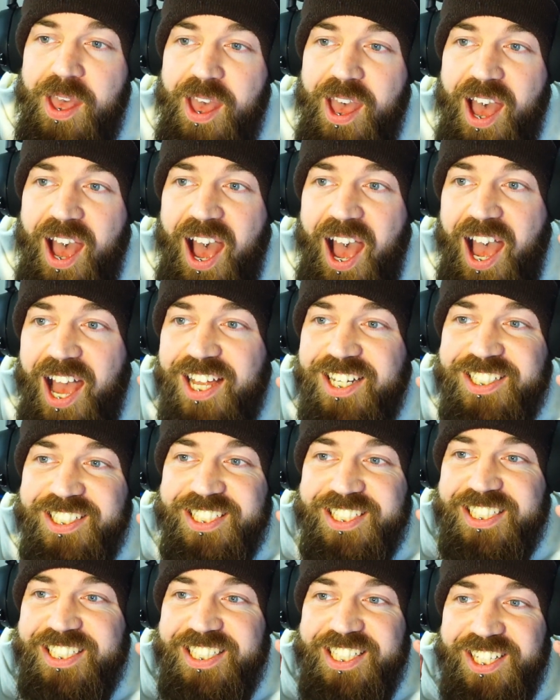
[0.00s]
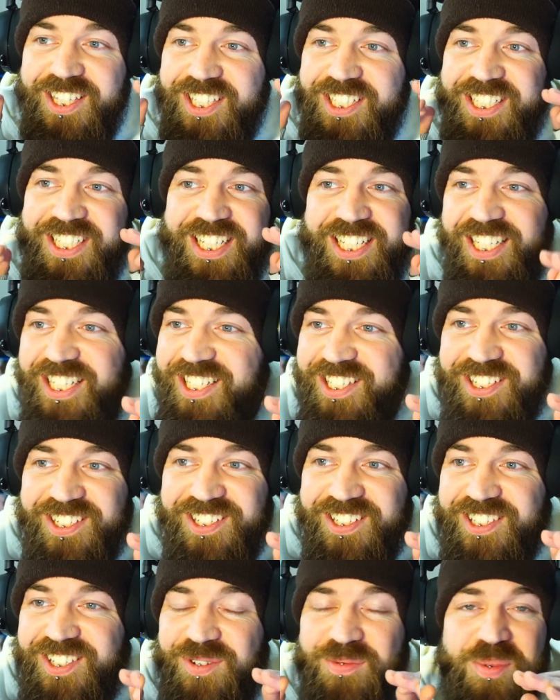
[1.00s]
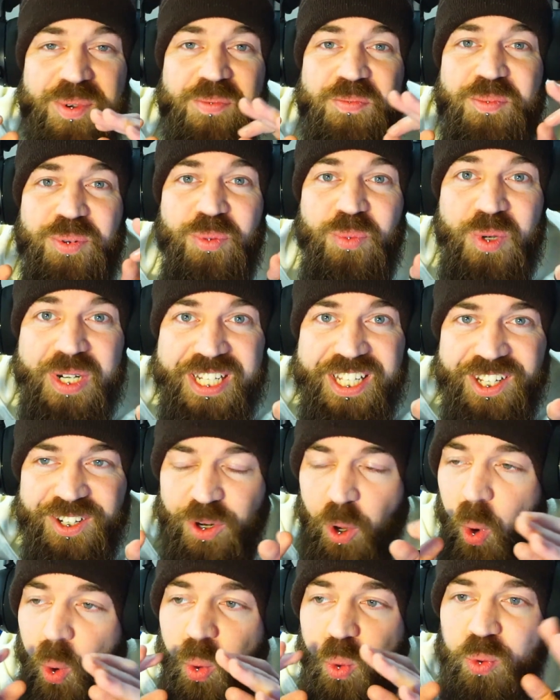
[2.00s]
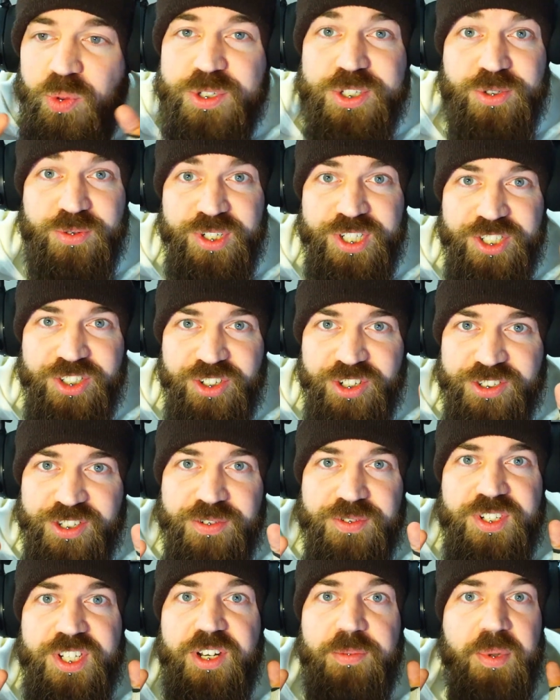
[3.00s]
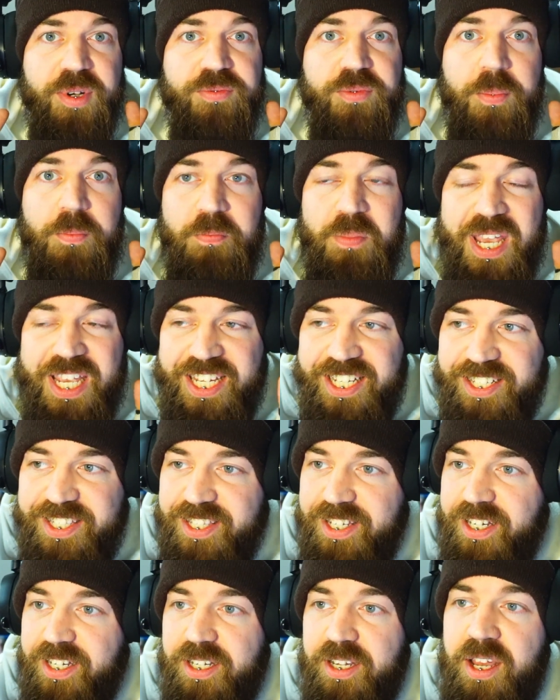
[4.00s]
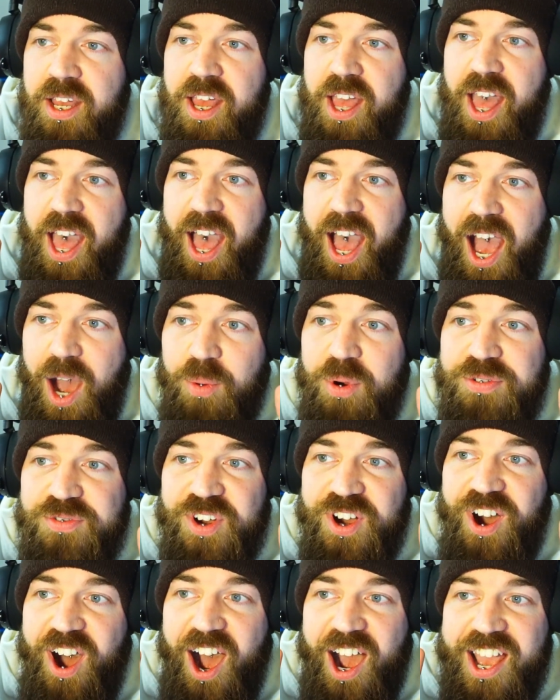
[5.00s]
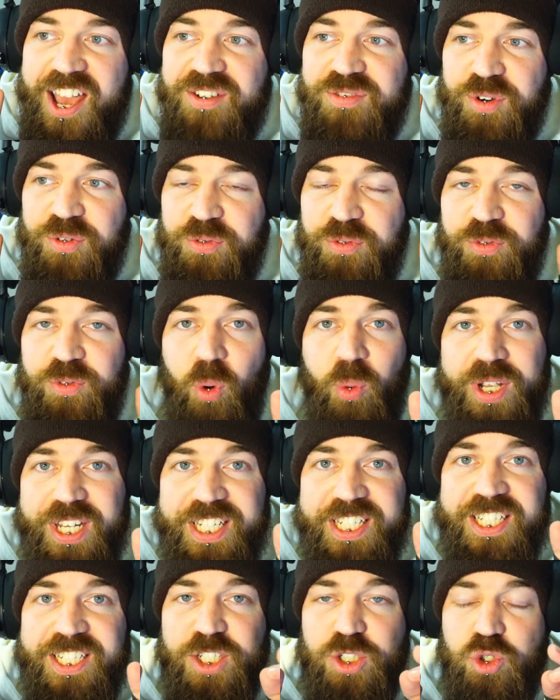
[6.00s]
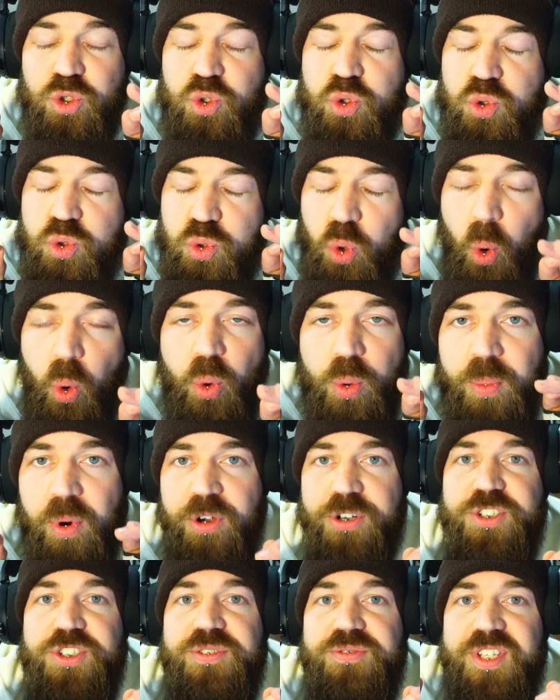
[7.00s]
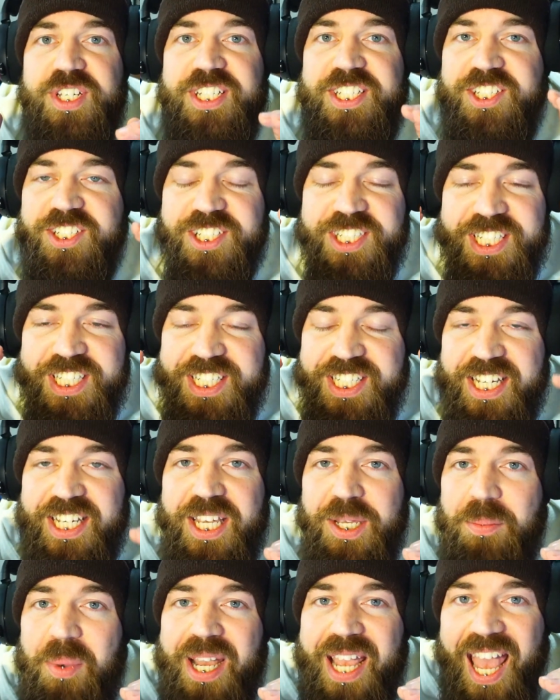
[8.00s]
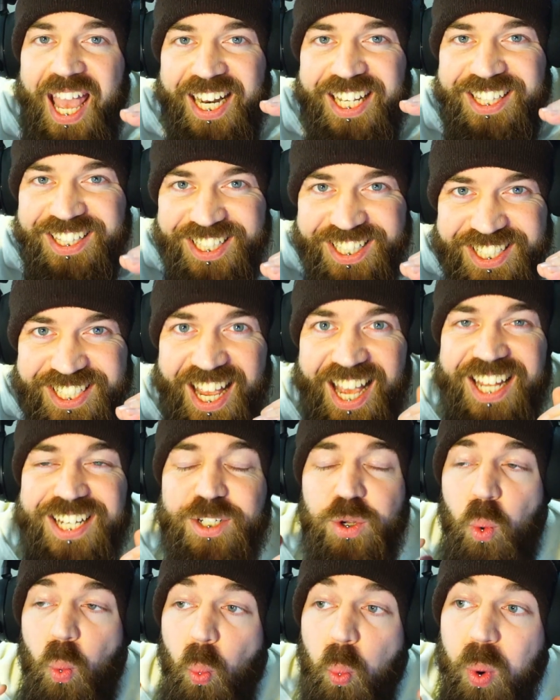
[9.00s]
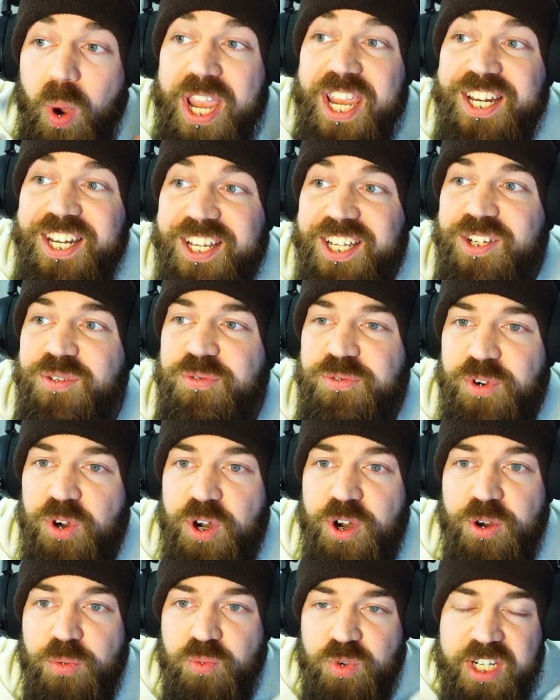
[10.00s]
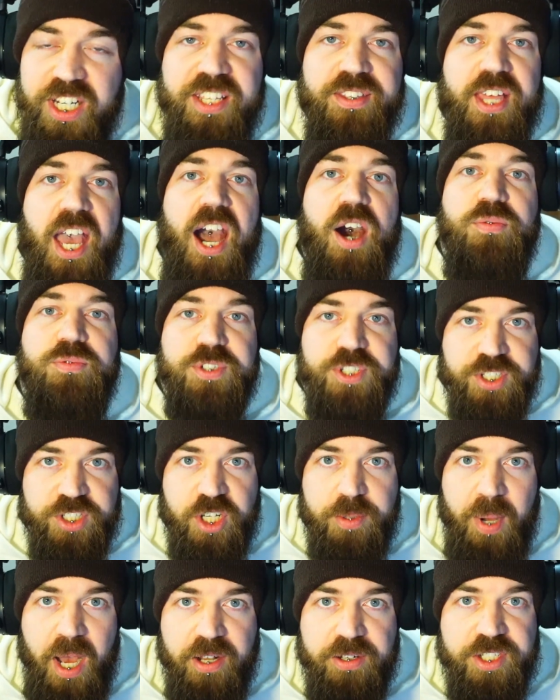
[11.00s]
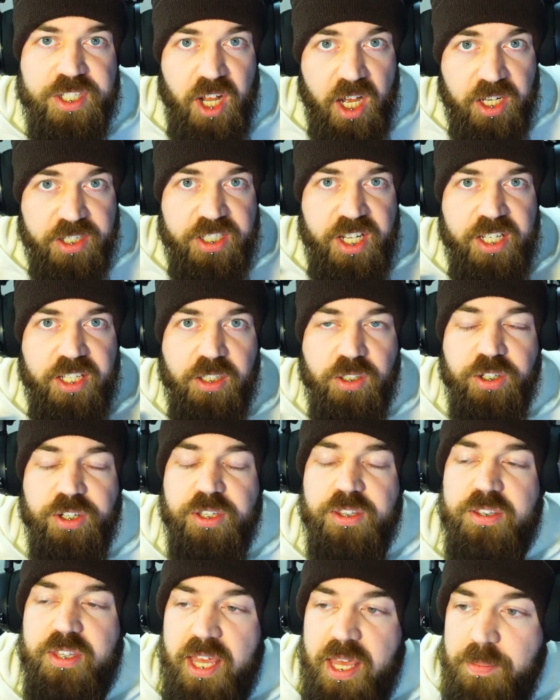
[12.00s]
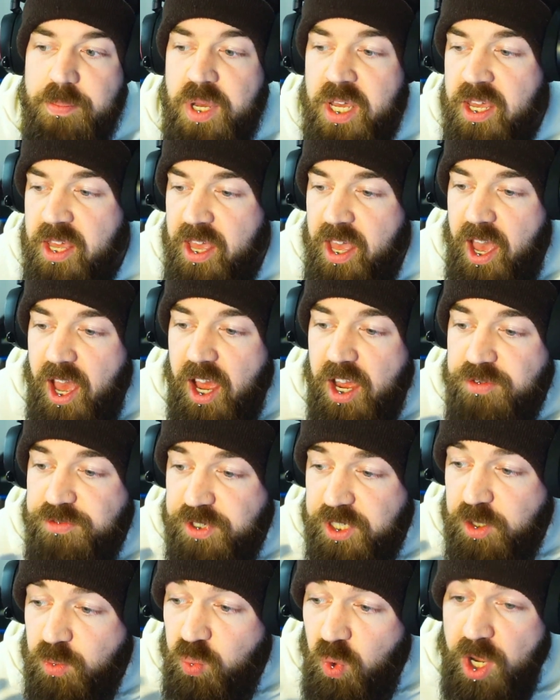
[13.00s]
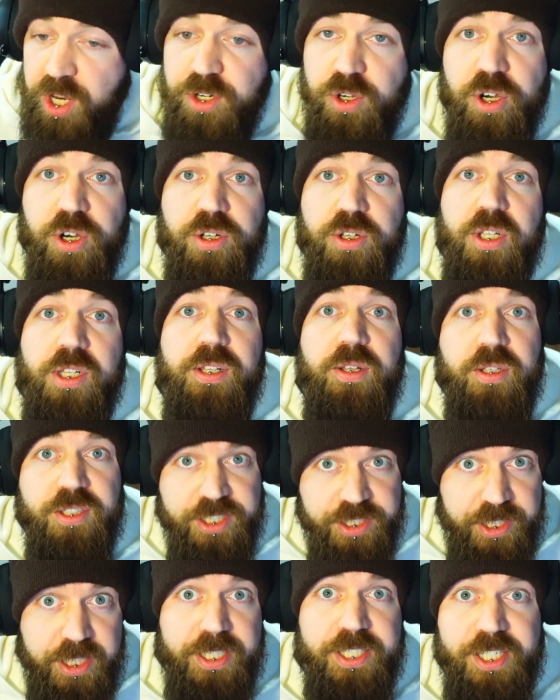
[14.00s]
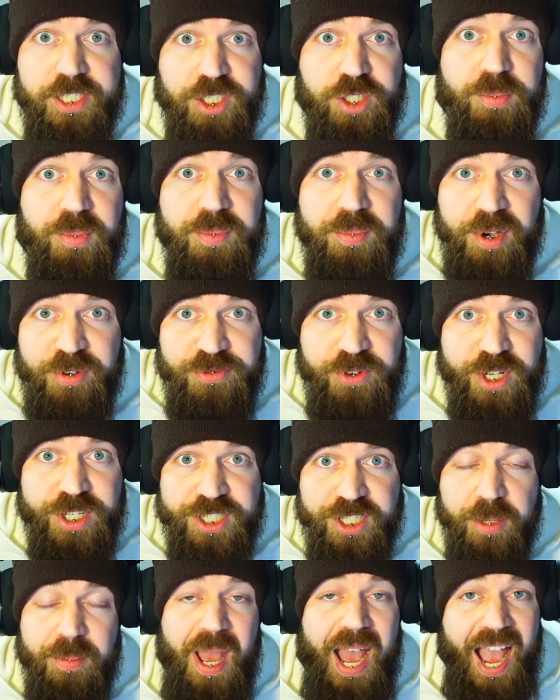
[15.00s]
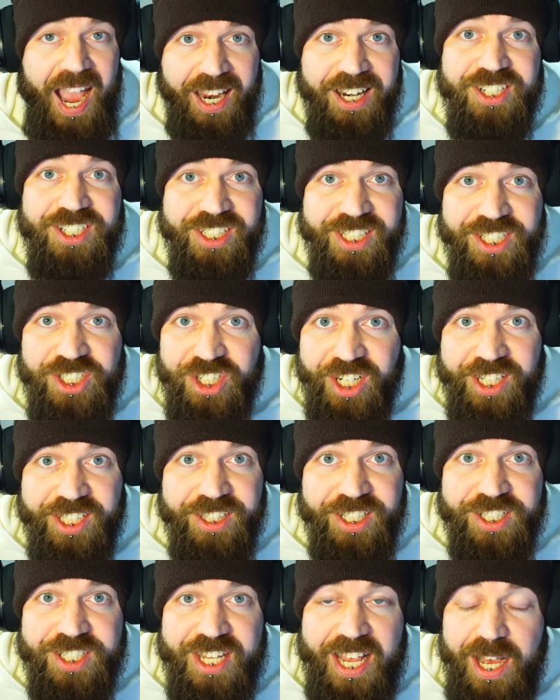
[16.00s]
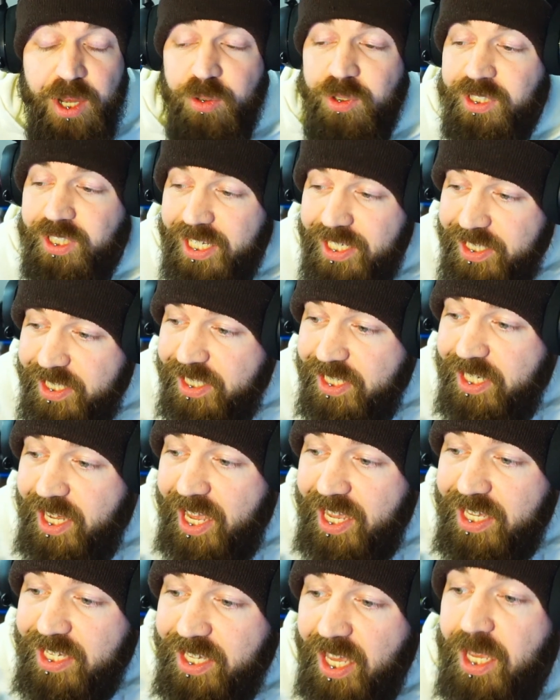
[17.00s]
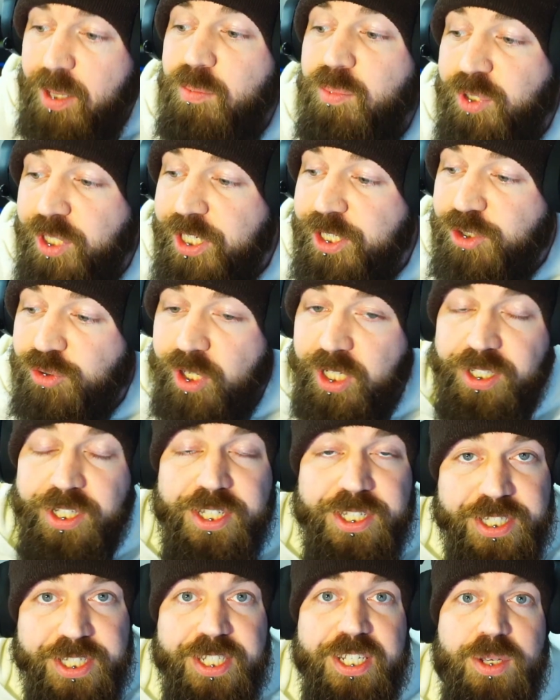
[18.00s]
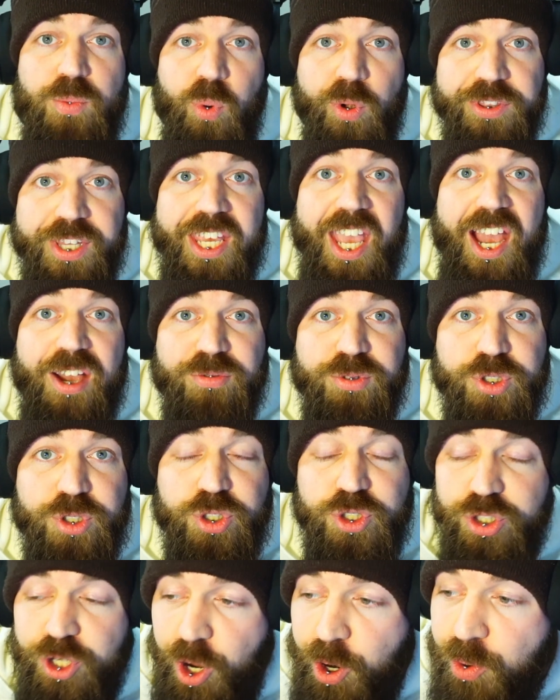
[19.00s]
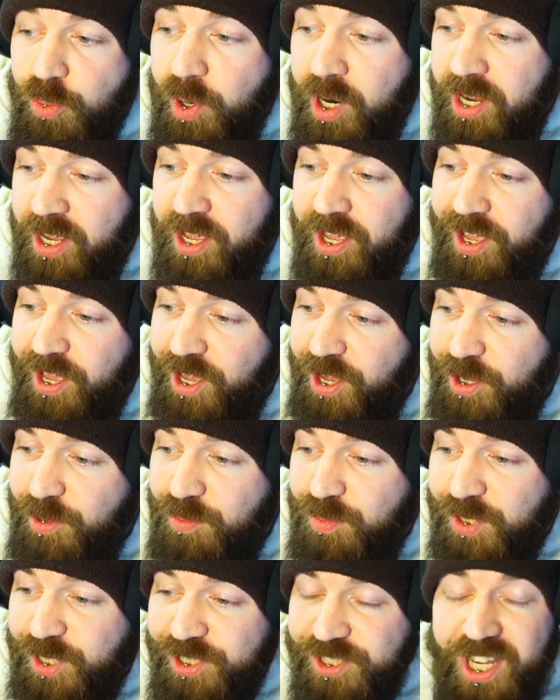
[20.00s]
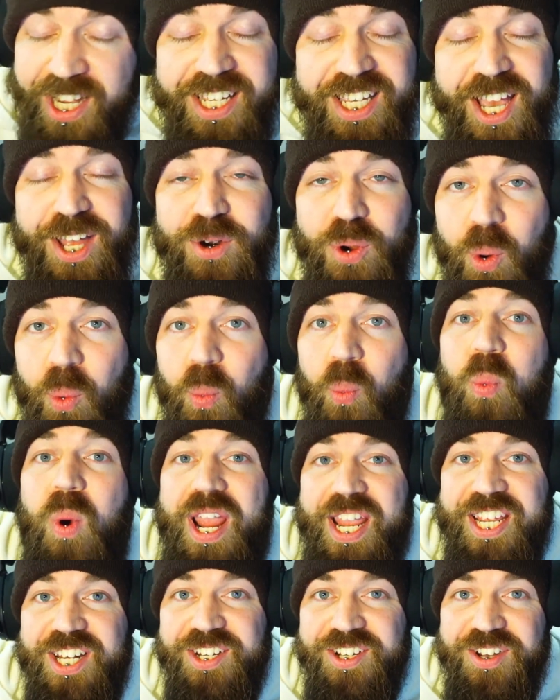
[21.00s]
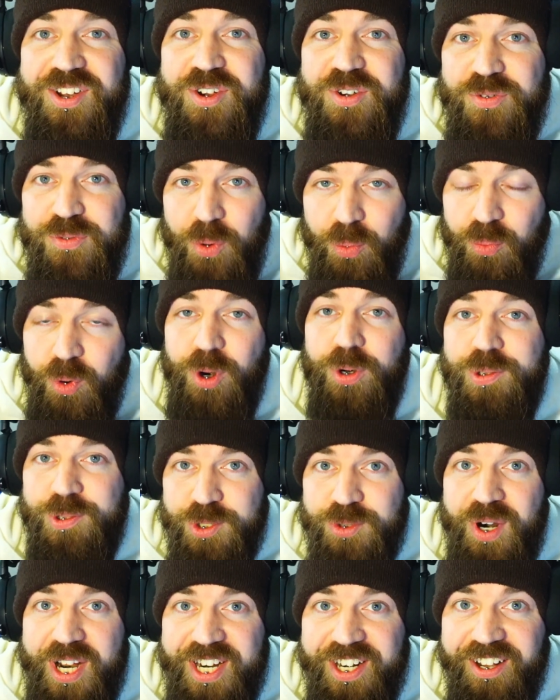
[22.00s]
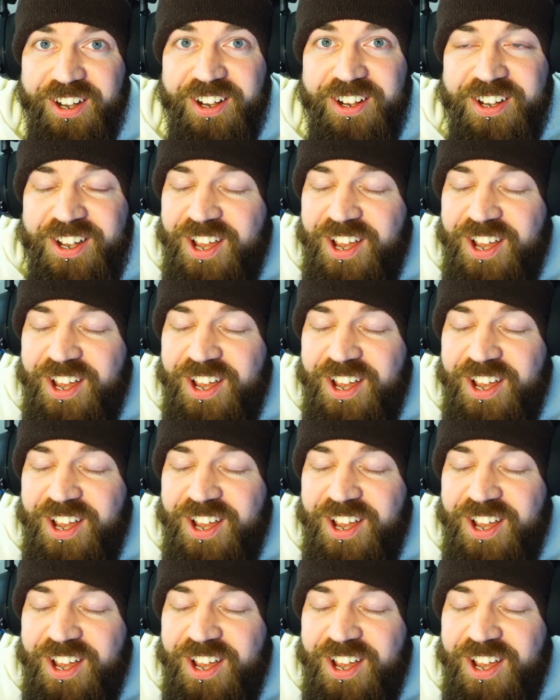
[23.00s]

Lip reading: And the teasers have been brilliant. All the screenshots I've seen have been amazing. However, I have avoided so much of this, just sticking my head in the sand, waiting for really the alphas to come out and start taking a look at them. I figured, why not? Since this is going to be my first time actually checking this out, let's see a gameplay trailer, let's see what they have to show, because I cannot wait for Rogue Trader.